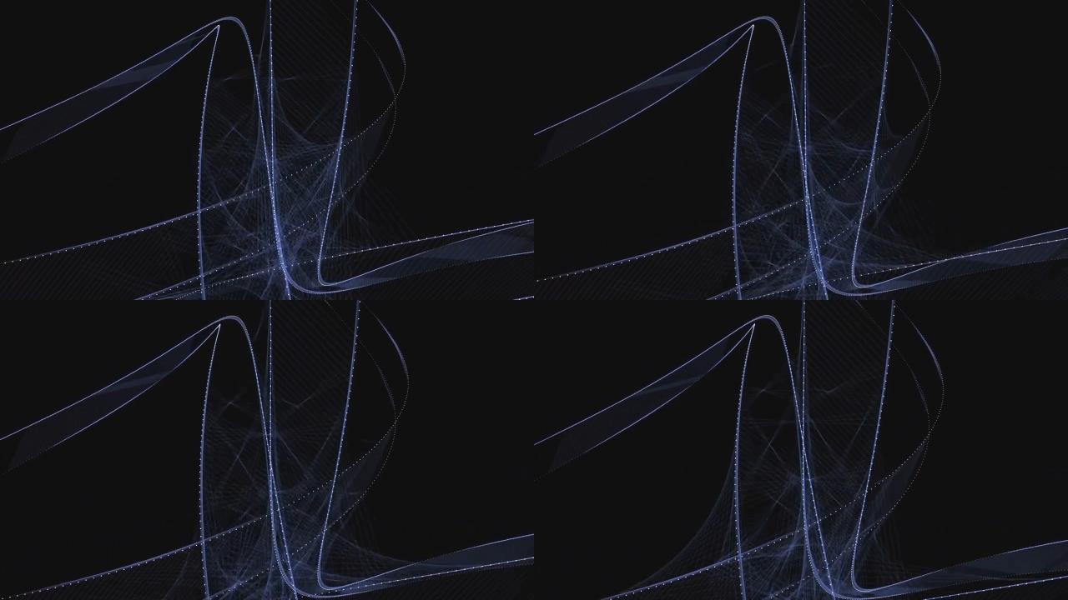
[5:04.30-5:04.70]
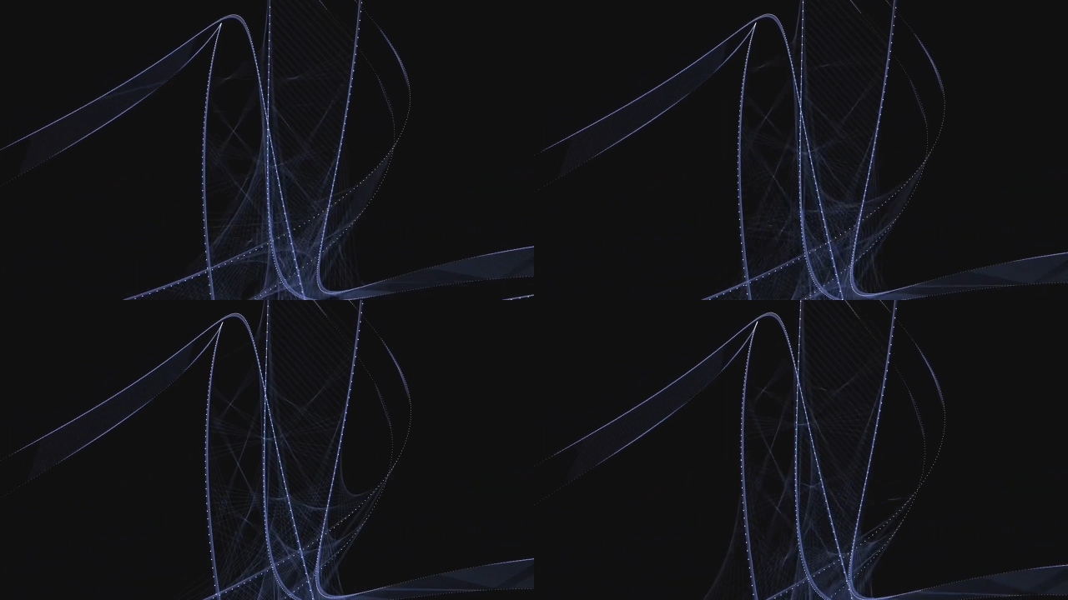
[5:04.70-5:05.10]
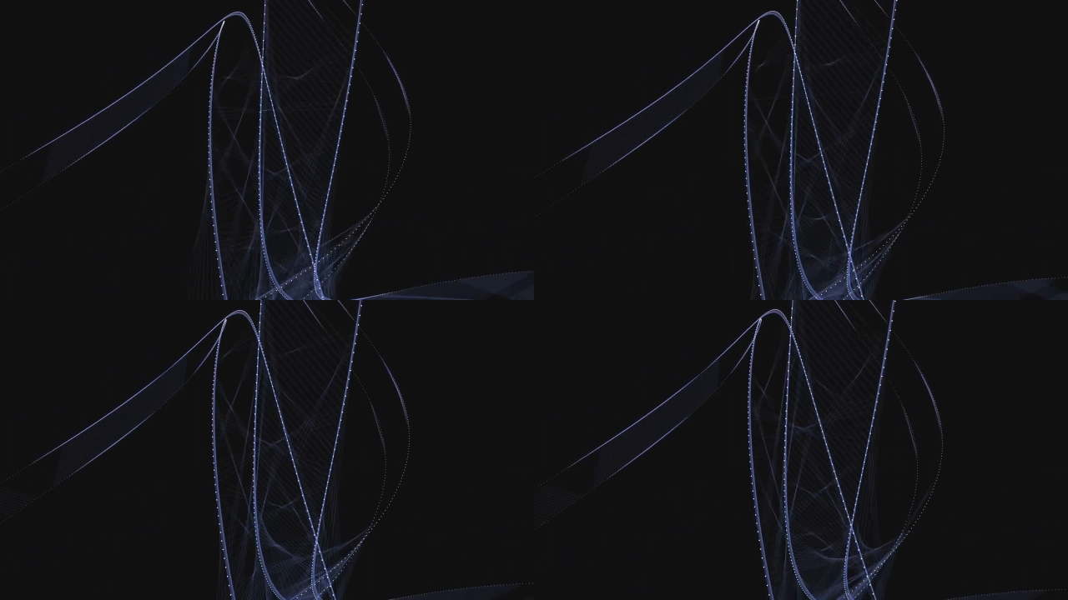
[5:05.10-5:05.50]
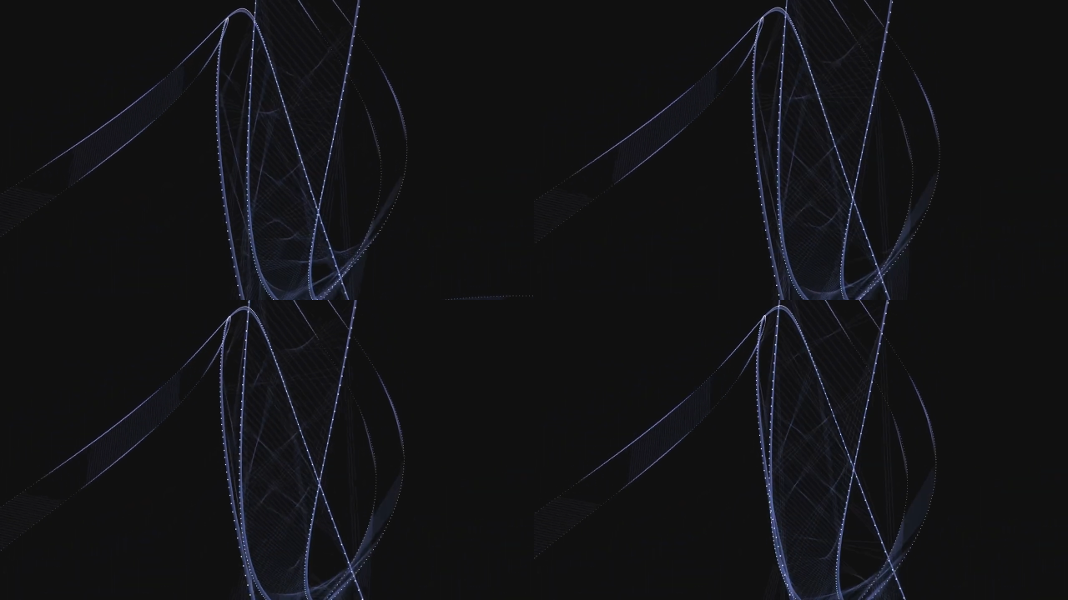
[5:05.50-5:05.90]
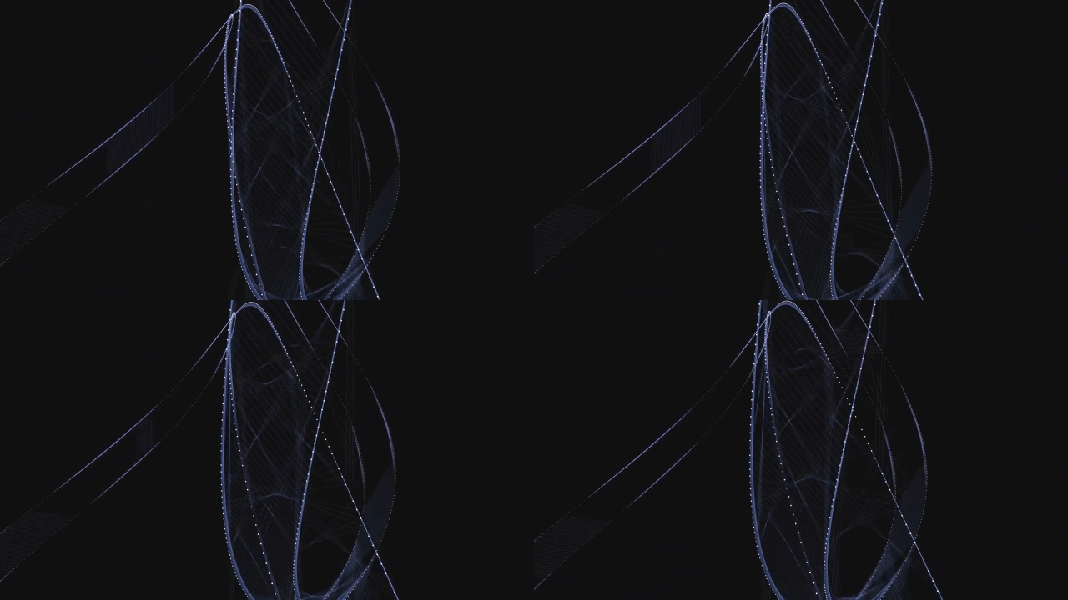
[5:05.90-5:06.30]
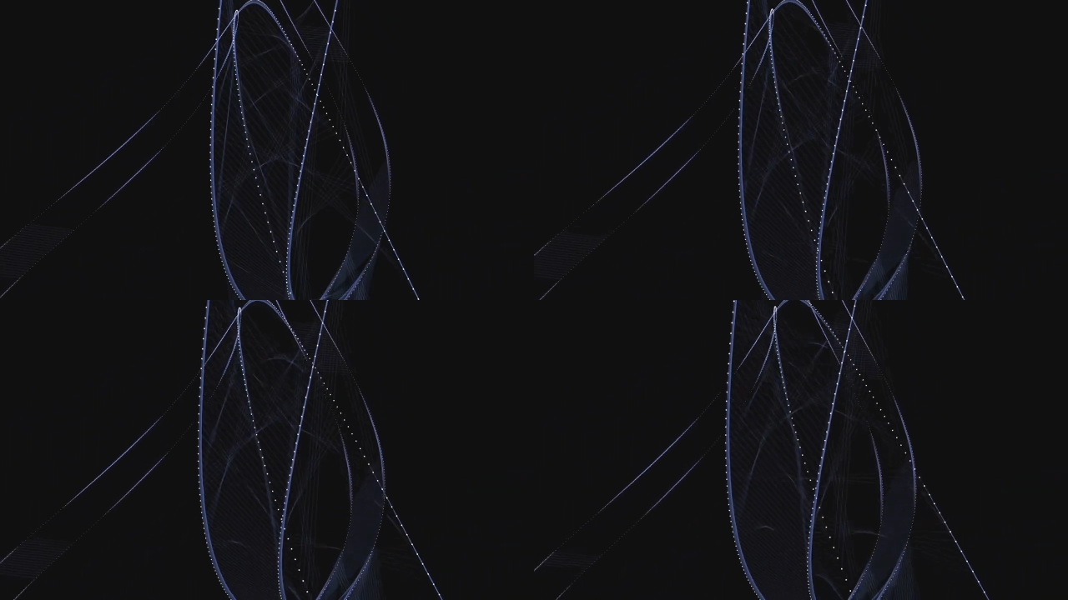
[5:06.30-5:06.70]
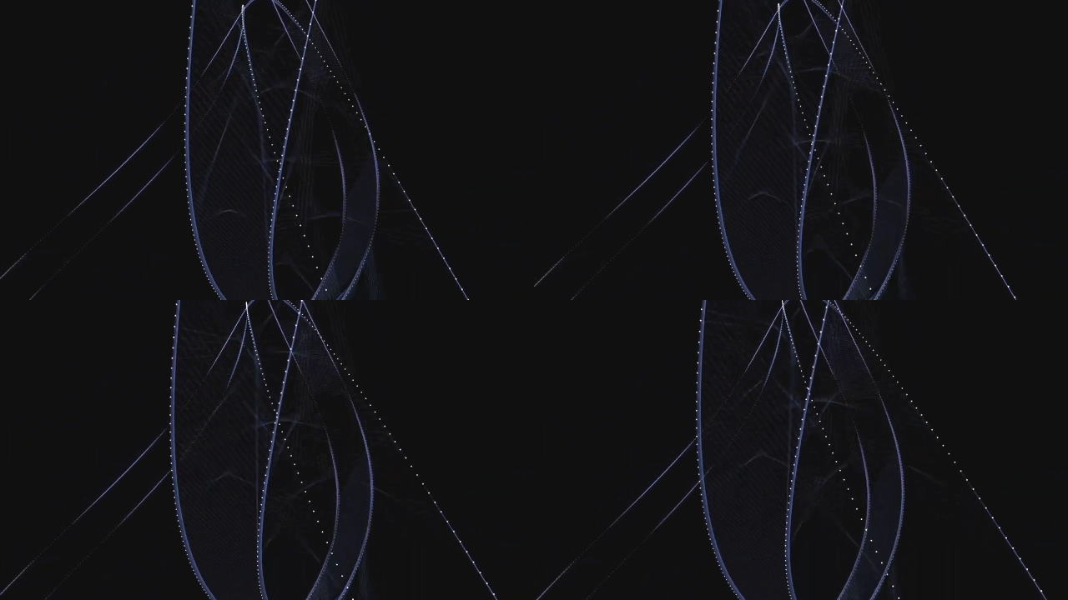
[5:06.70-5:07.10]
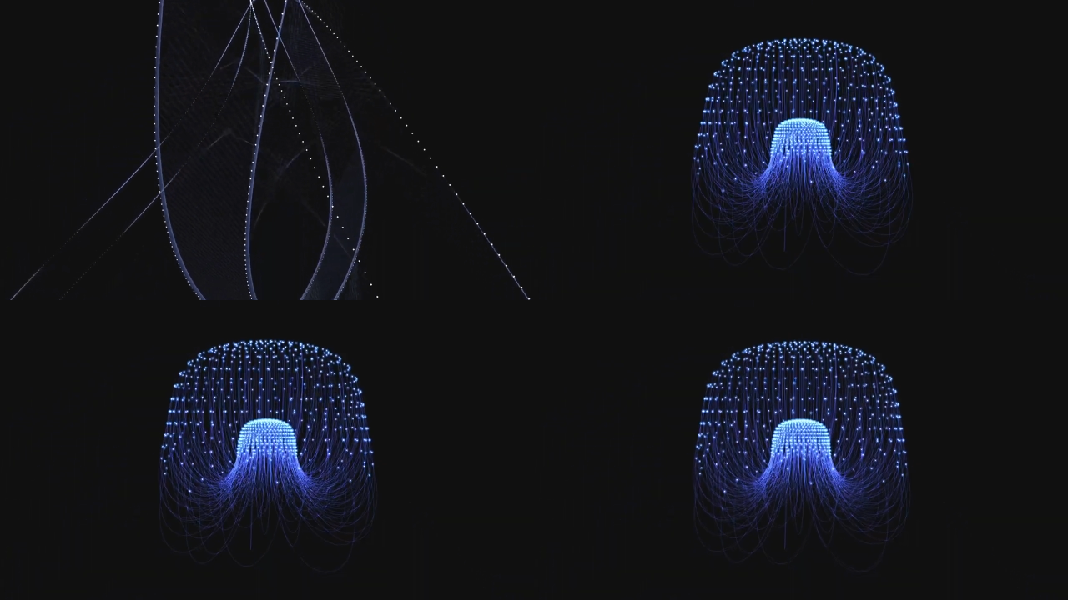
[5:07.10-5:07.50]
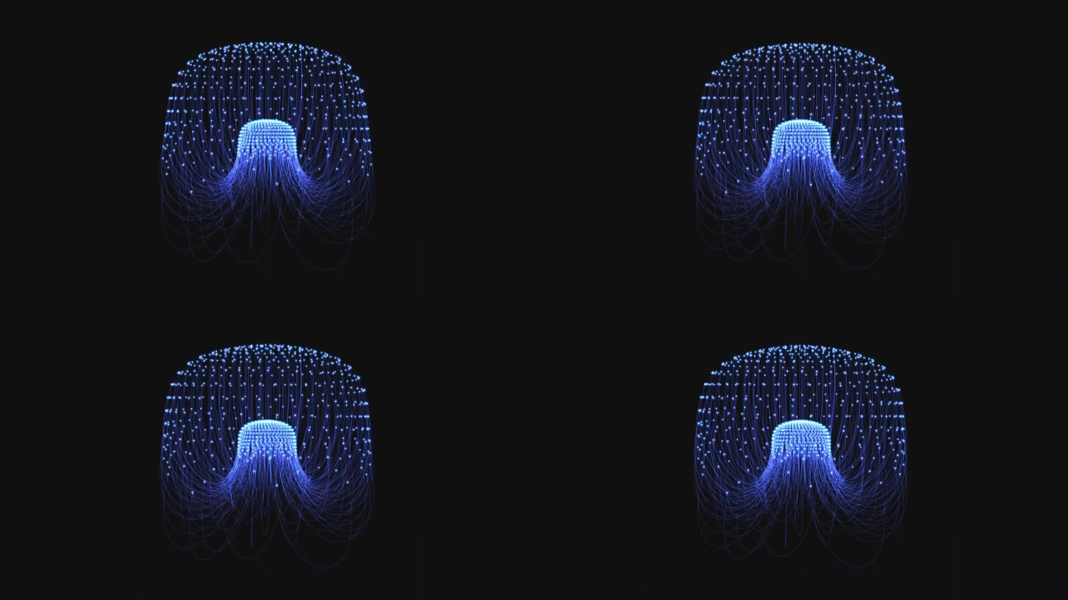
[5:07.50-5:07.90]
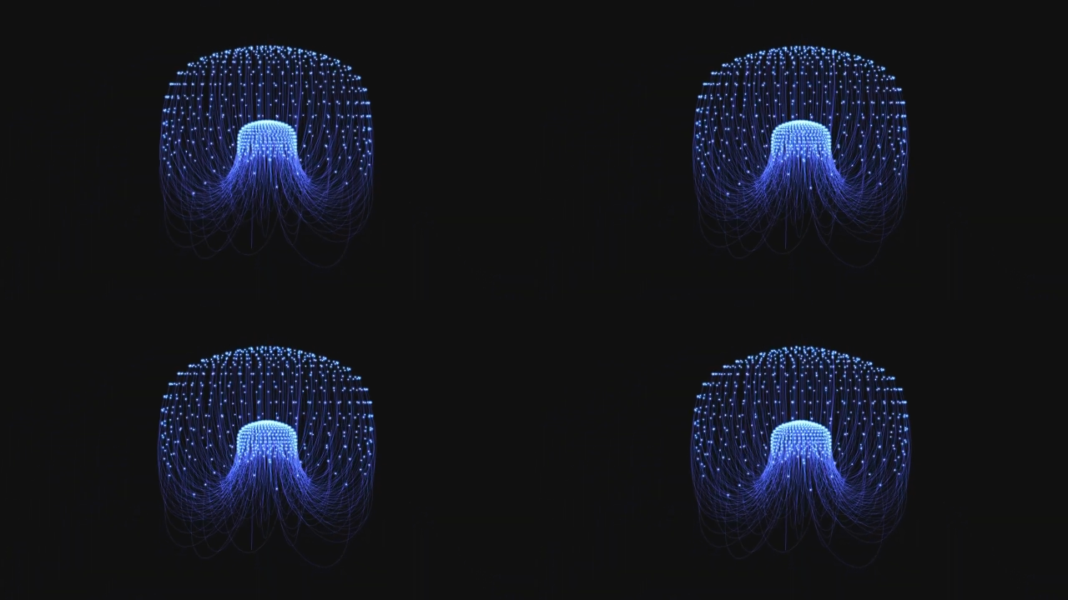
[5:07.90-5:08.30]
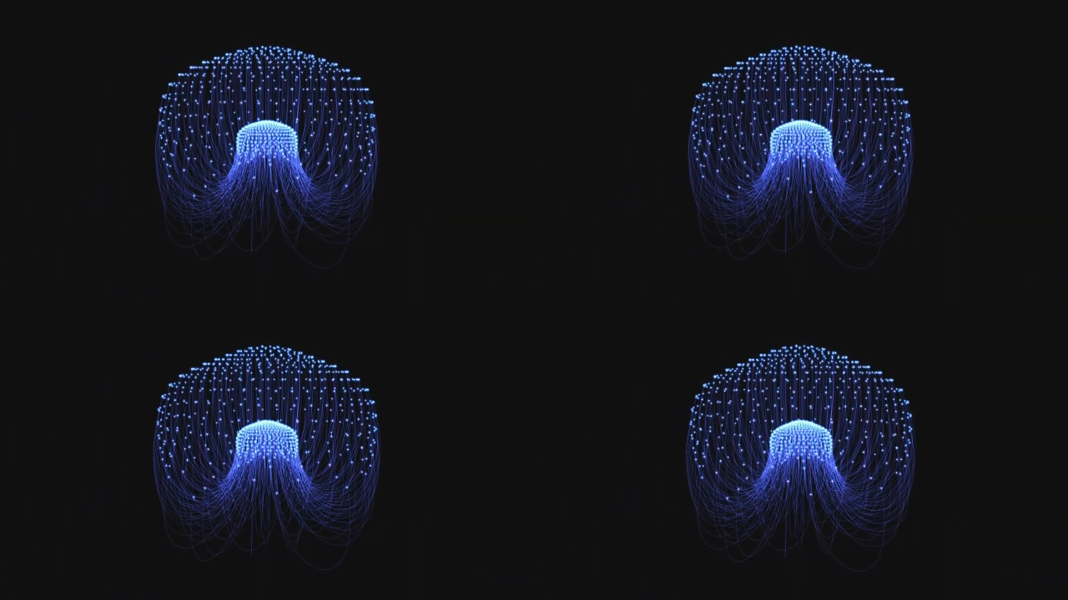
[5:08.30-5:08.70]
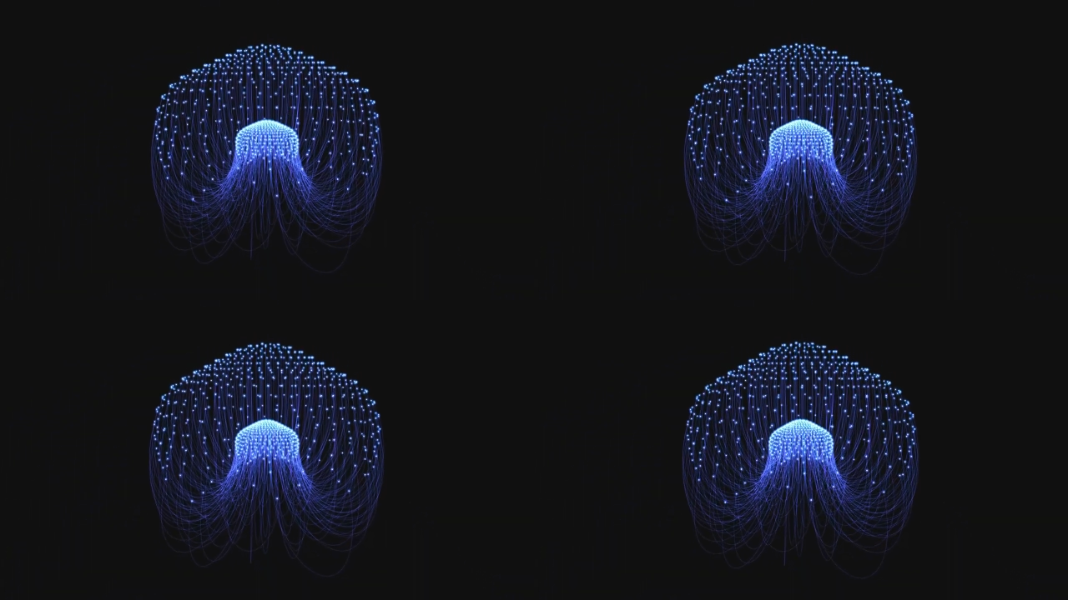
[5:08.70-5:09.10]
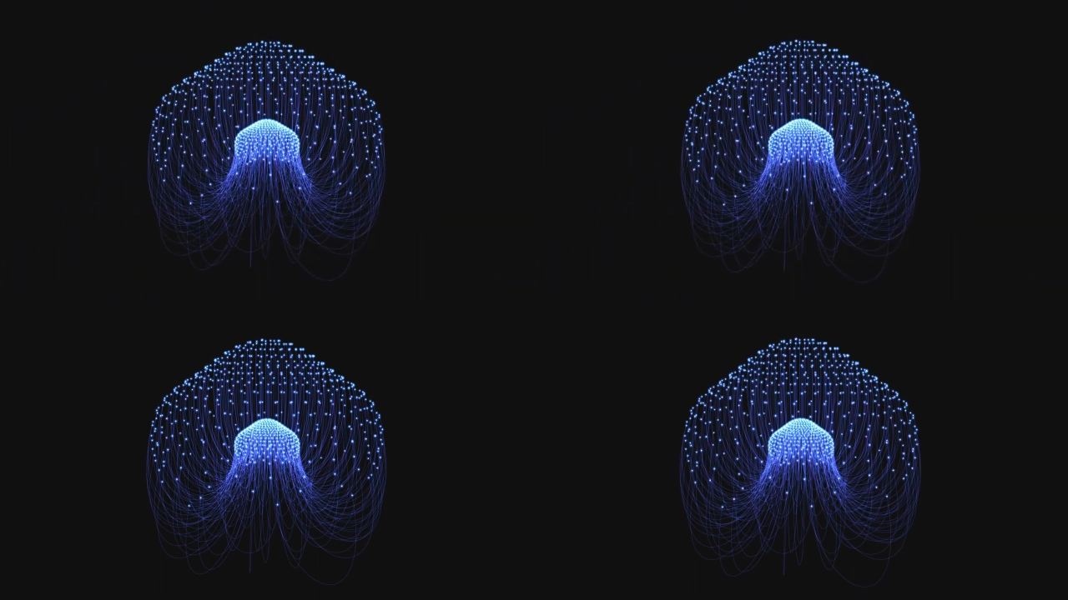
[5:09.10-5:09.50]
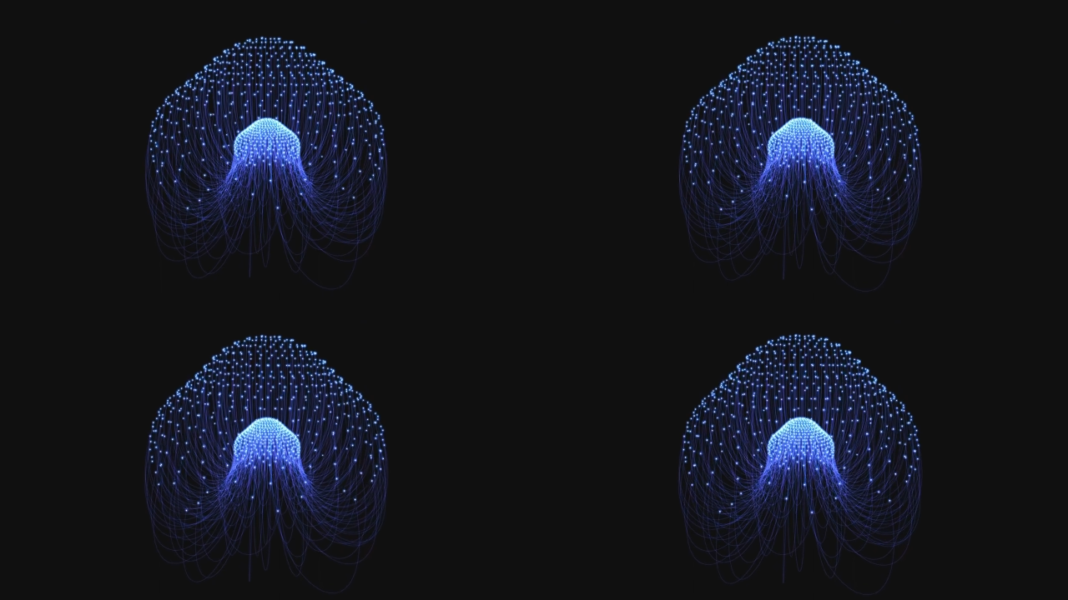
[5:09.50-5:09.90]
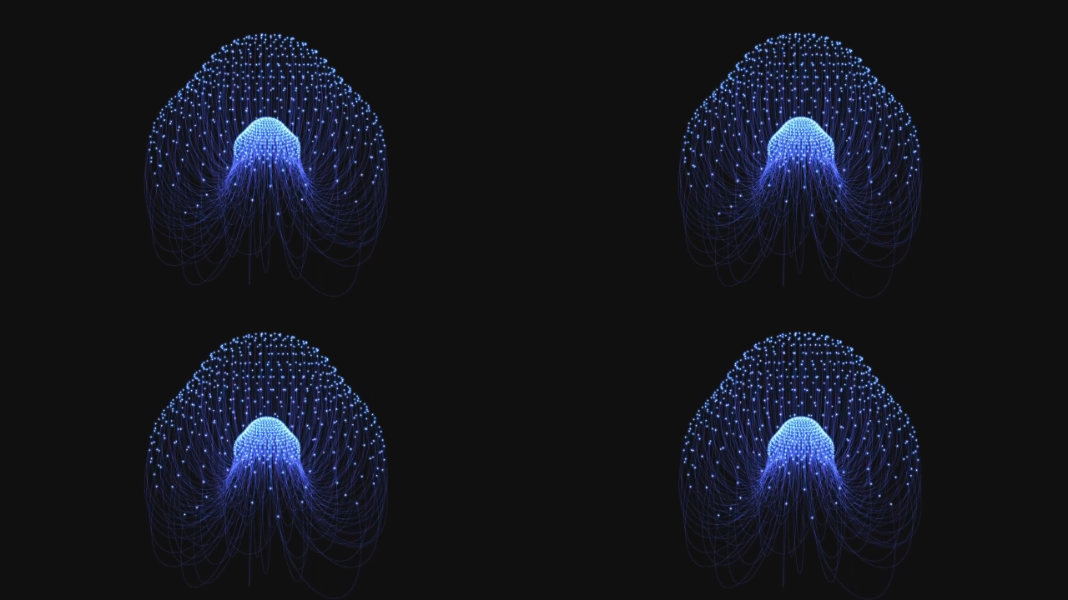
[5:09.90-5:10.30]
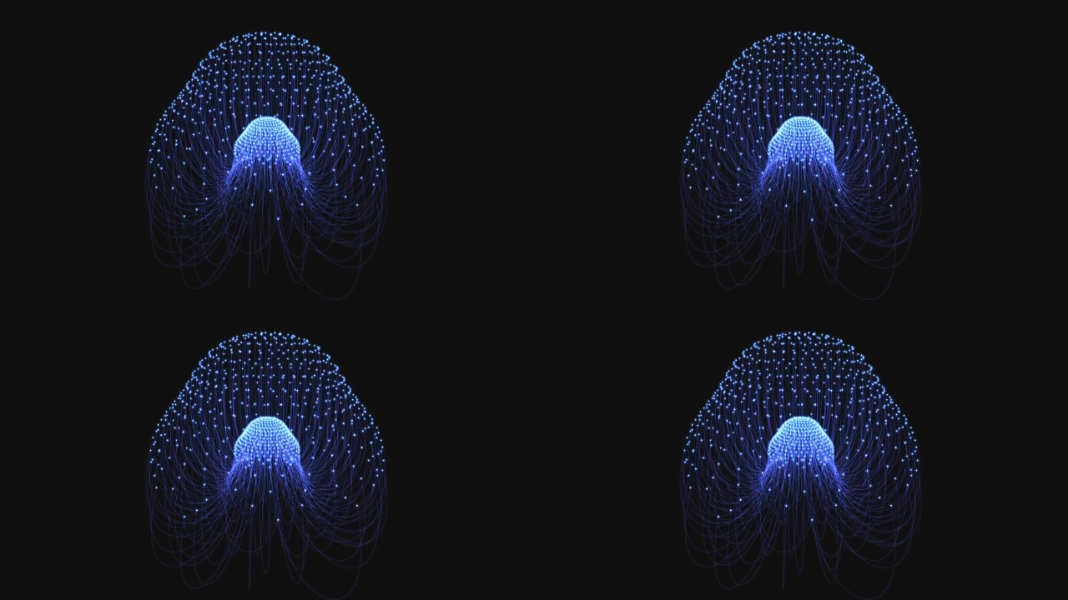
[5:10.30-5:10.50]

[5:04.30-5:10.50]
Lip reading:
(no speaker visible)